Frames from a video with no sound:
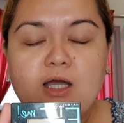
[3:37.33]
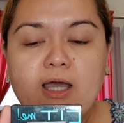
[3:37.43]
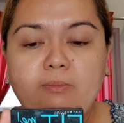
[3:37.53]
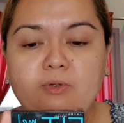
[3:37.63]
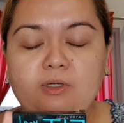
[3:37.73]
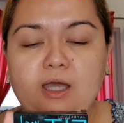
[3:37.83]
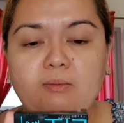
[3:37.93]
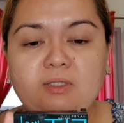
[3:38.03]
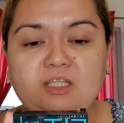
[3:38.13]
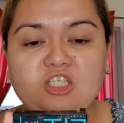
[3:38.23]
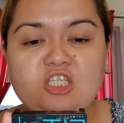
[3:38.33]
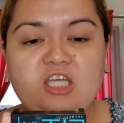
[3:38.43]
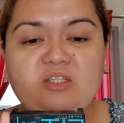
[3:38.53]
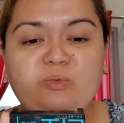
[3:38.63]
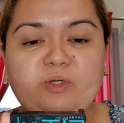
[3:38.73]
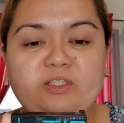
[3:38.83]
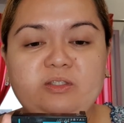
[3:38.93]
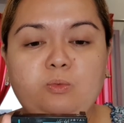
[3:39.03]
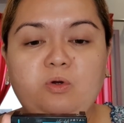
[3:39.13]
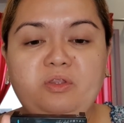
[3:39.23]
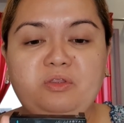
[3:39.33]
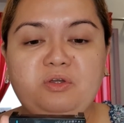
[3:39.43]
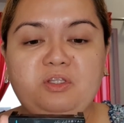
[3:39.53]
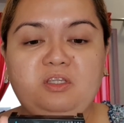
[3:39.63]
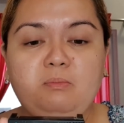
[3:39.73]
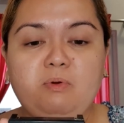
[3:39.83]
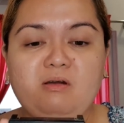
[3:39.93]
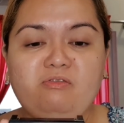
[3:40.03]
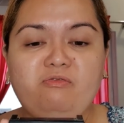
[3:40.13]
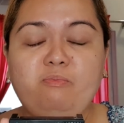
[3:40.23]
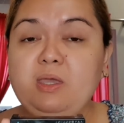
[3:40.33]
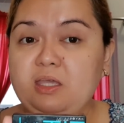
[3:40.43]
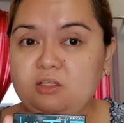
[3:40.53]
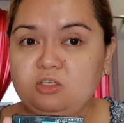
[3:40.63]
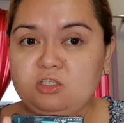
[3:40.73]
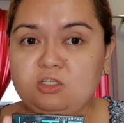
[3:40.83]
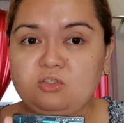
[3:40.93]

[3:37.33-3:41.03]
I'm in the shade 130 buff beige.